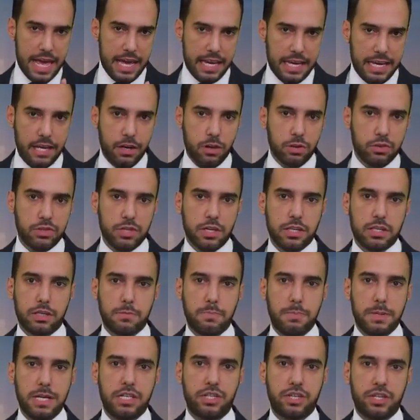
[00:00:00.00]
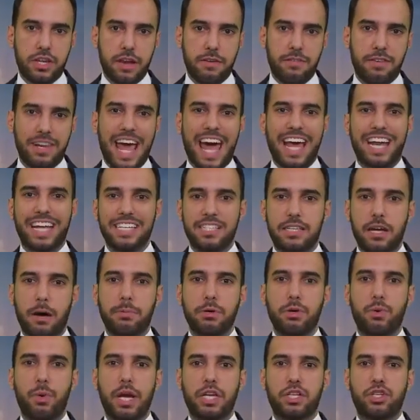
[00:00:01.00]
Here's a speech given at a
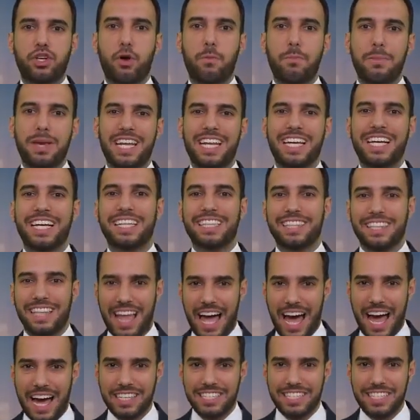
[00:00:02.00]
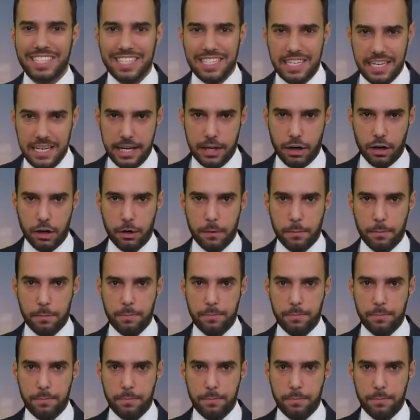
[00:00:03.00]
WHO meeting last year.